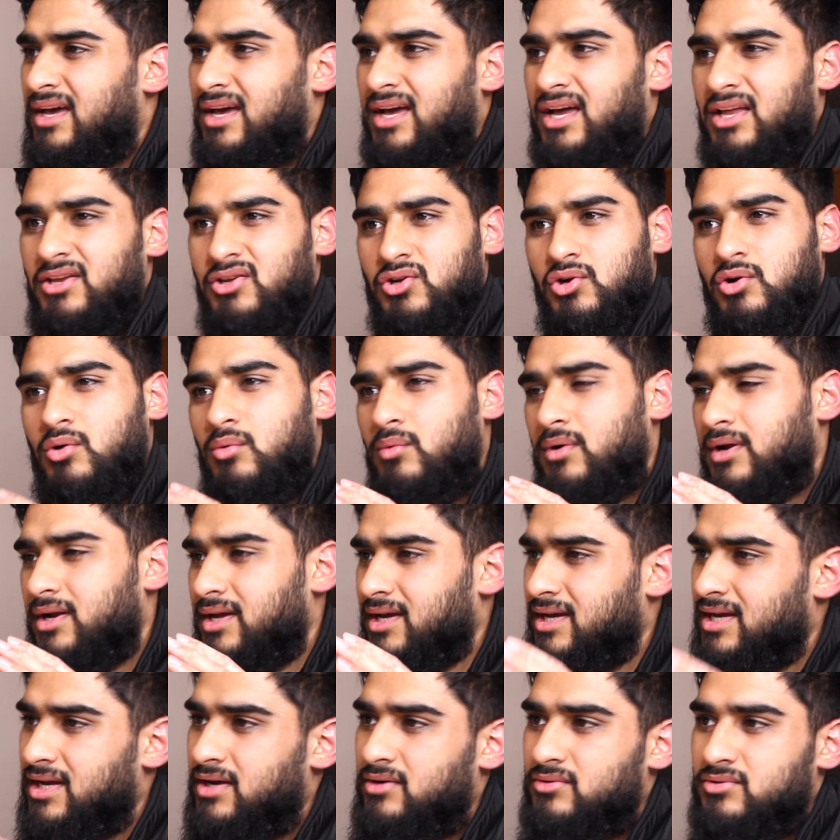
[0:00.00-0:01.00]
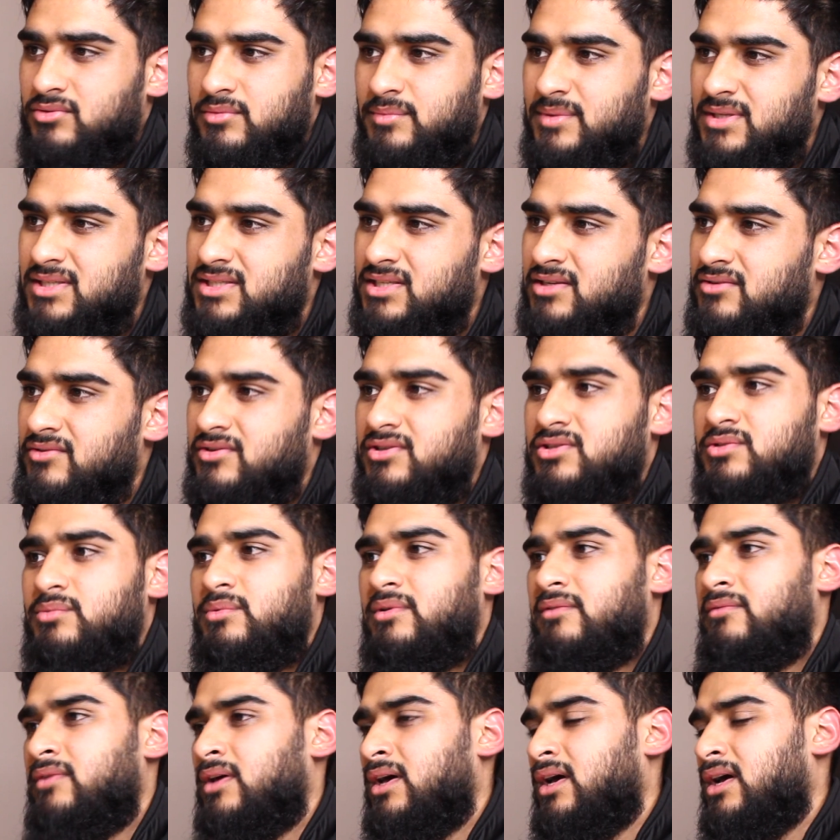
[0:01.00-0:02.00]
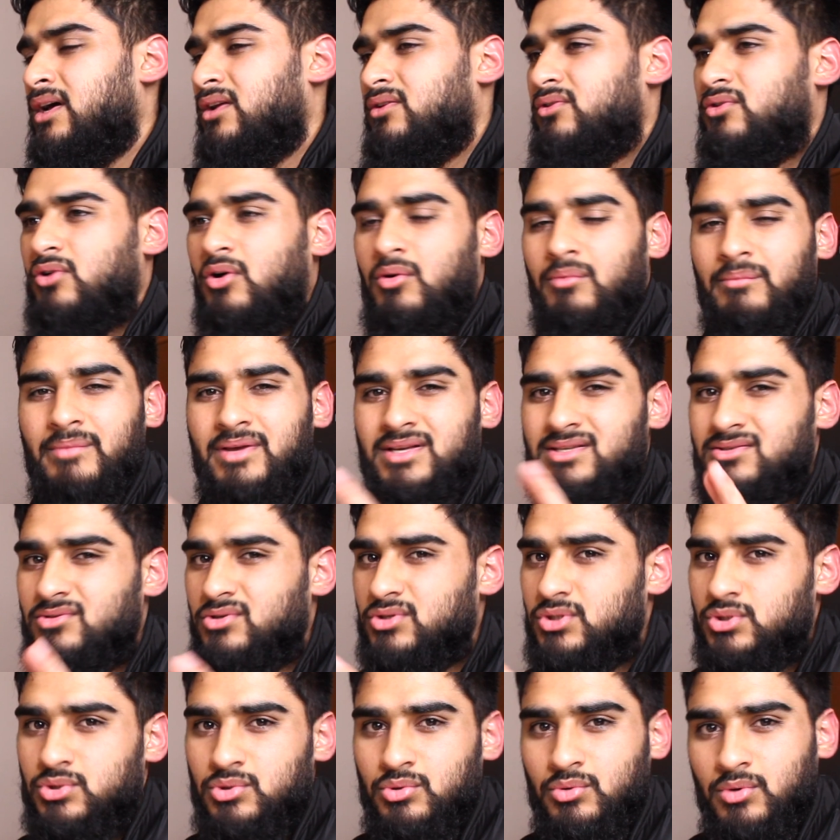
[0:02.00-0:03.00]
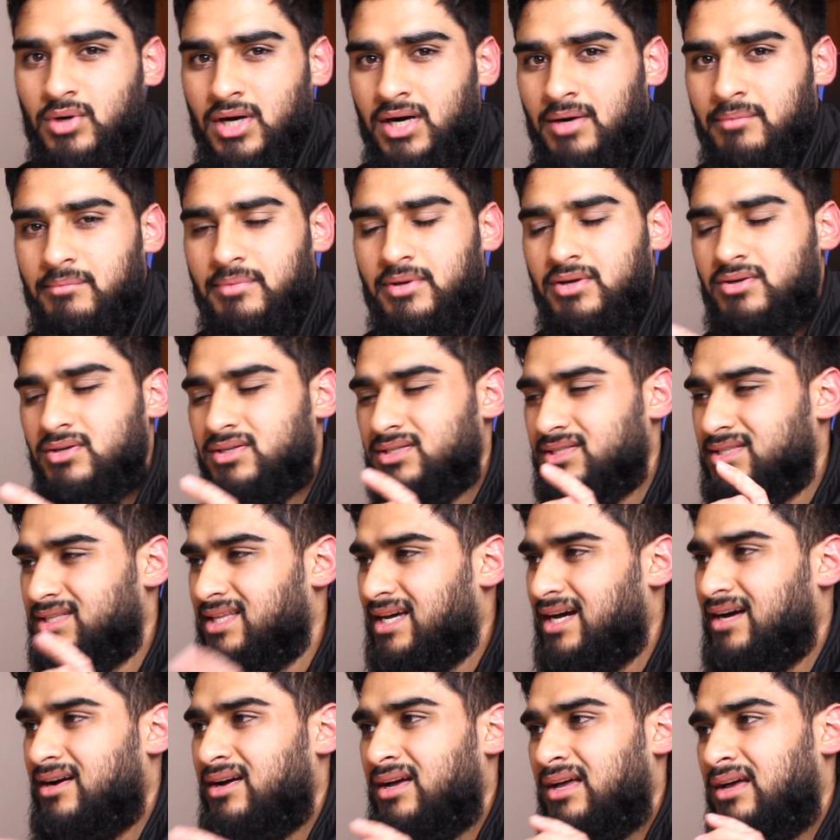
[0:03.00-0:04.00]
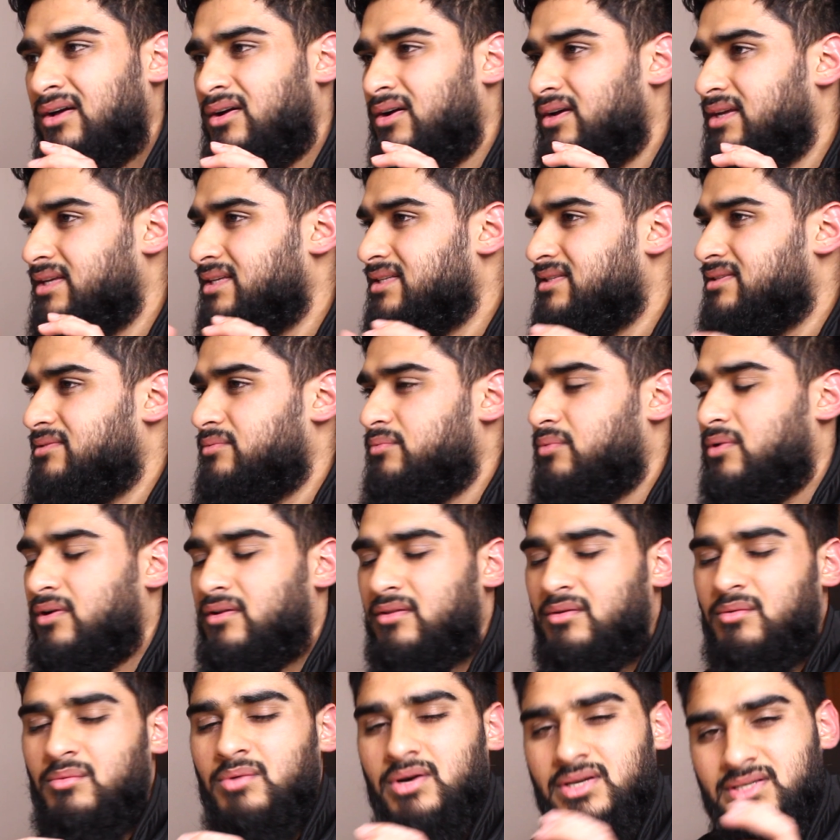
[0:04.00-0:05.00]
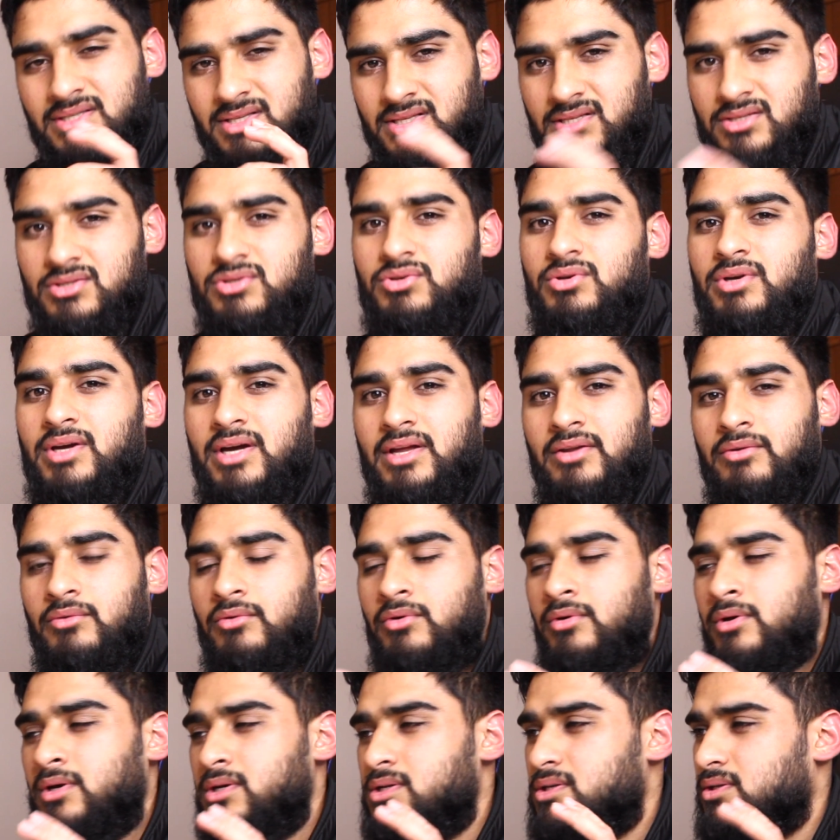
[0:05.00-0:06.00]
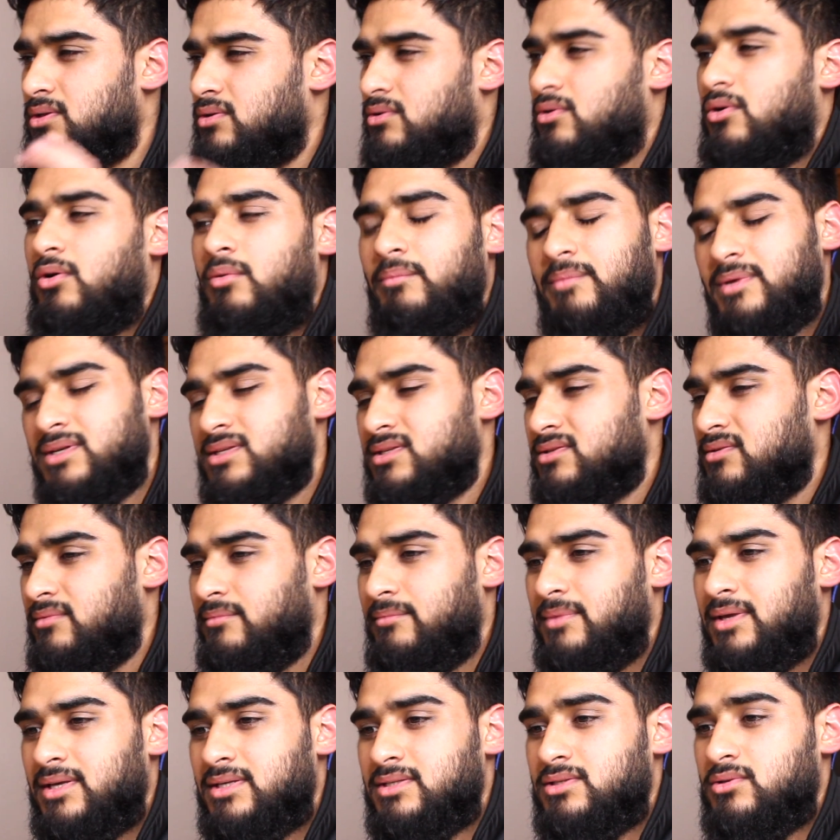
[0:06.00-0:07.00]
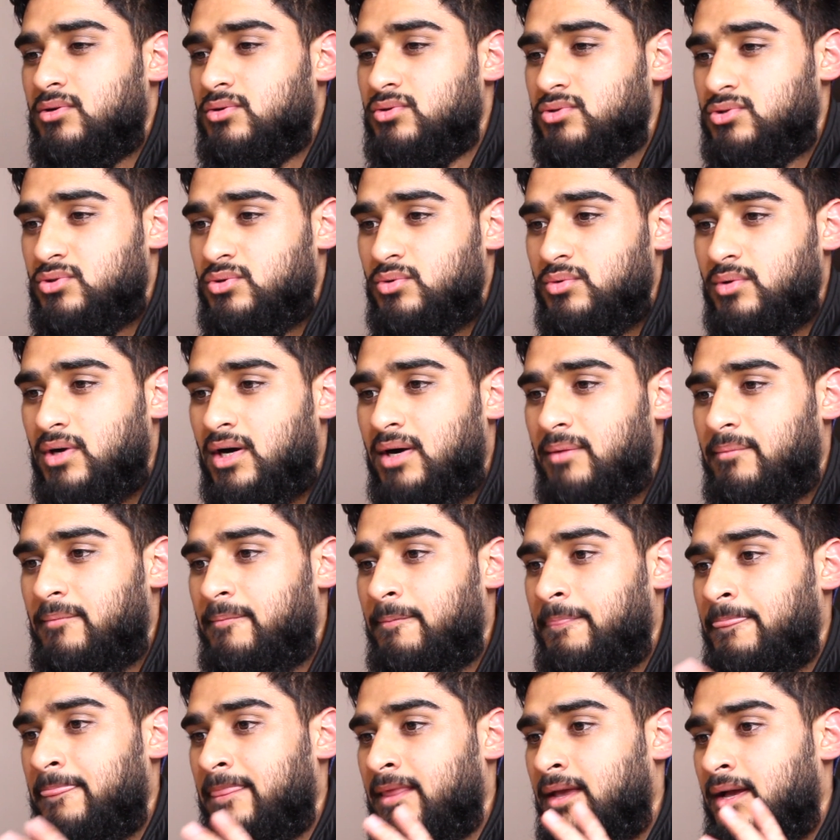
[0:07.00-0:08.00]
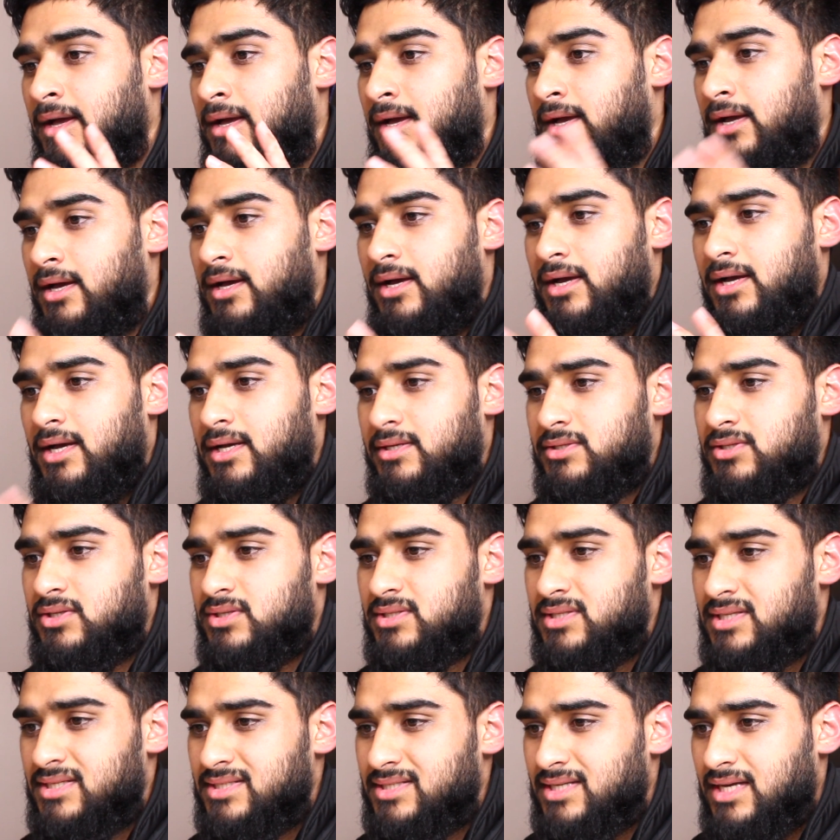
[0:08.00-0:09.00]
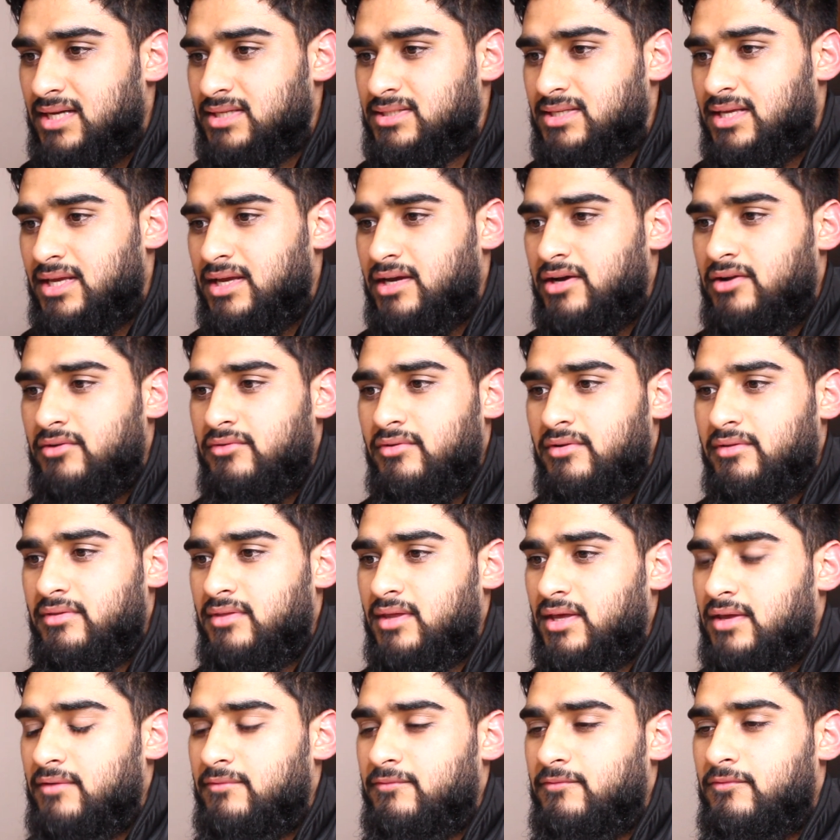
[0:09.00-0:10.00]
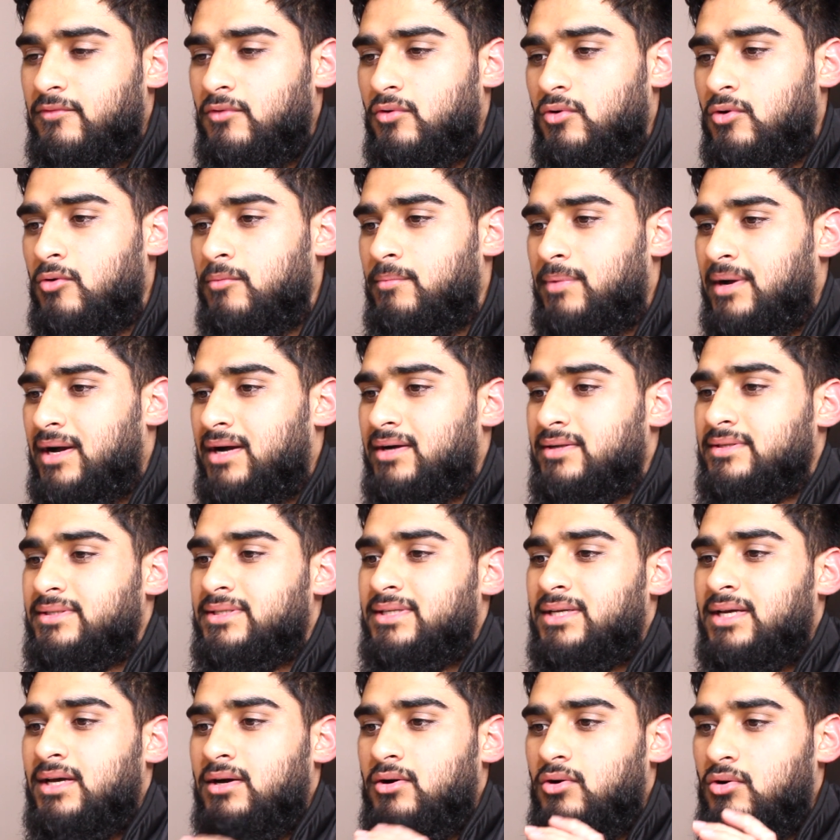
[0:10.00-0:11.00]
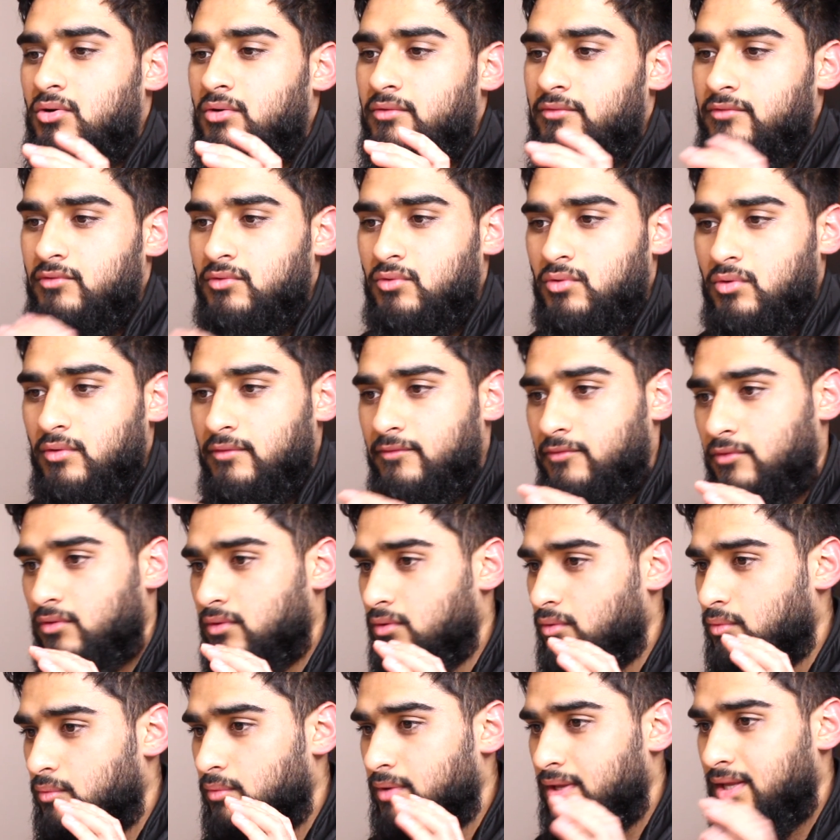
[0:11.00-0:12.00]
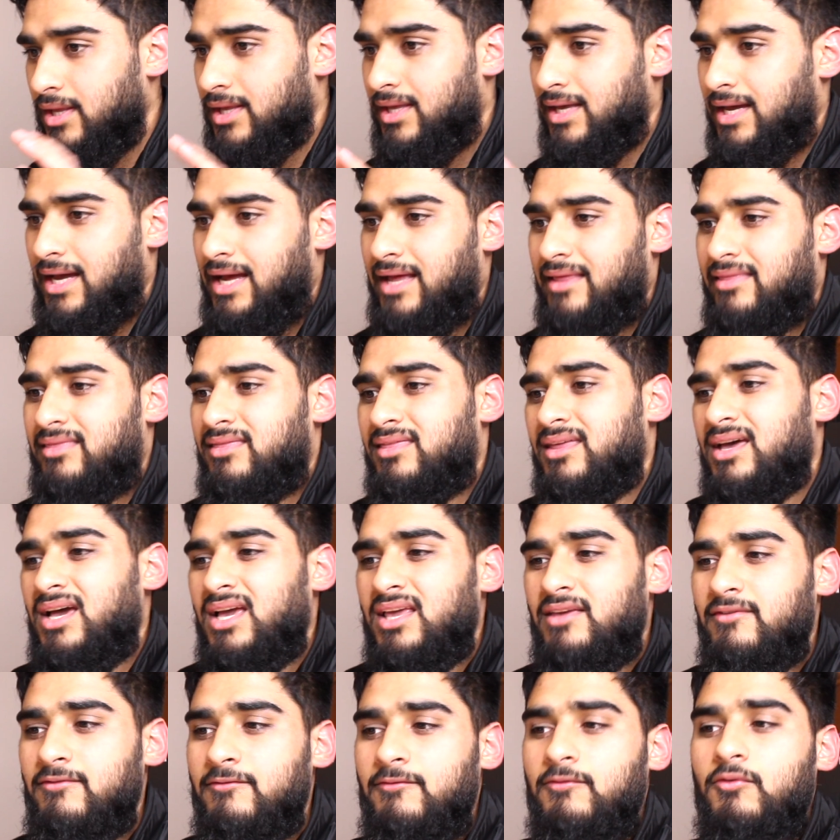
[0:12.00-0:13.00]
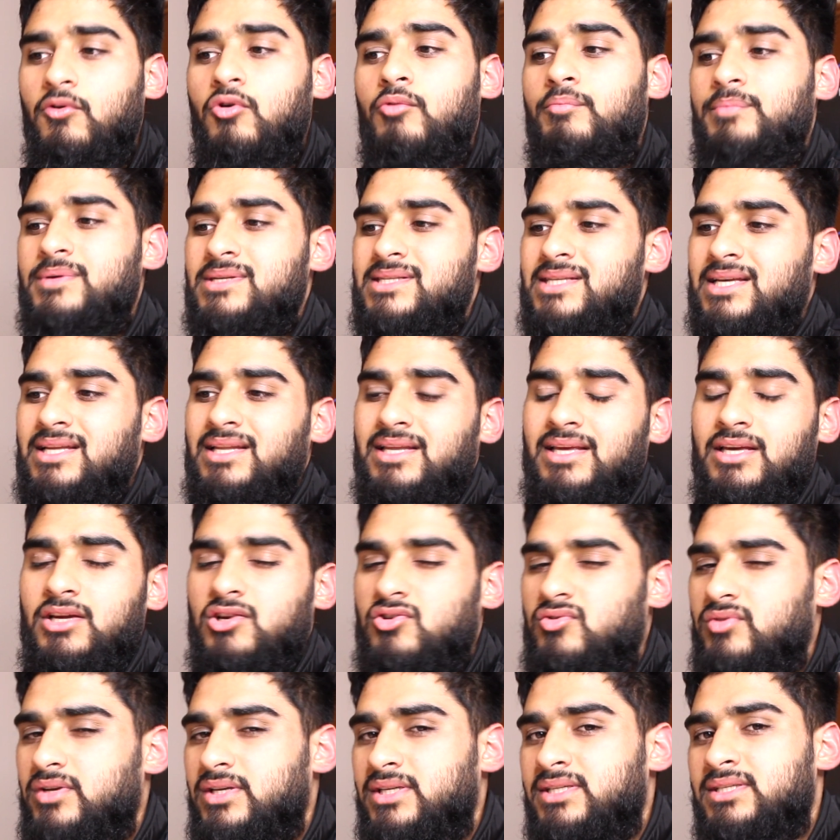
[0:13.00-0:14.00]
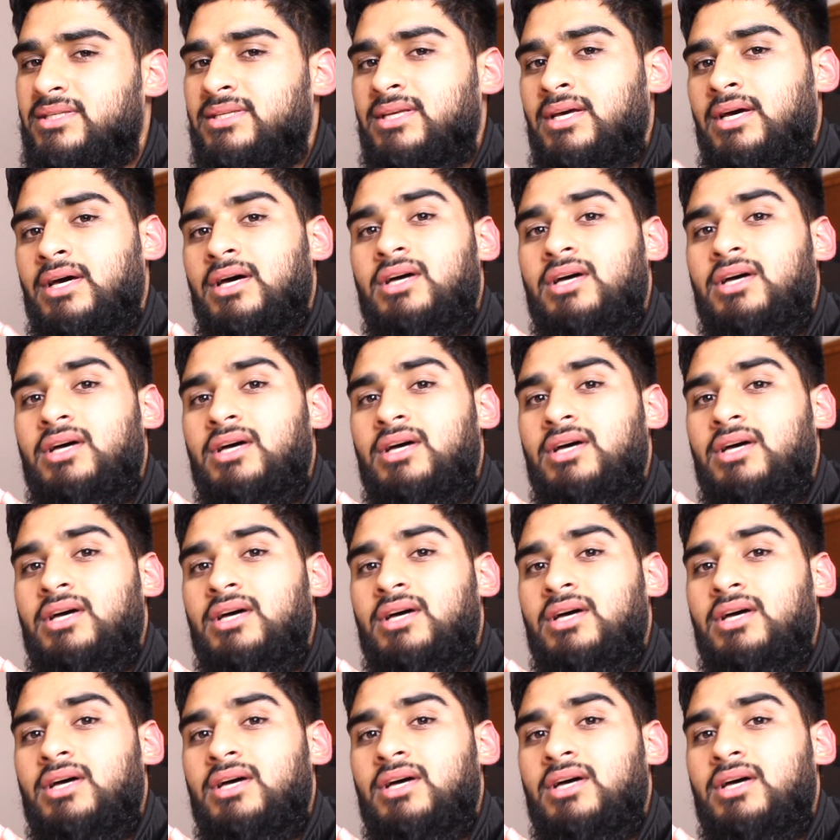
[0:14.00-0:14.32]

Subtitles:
and you got one account to be serious with. Don't mix those 2 up, because that is one of the worst things you can do. So don't mix those 2 up. So £6,834 overall for the week, and 34% increase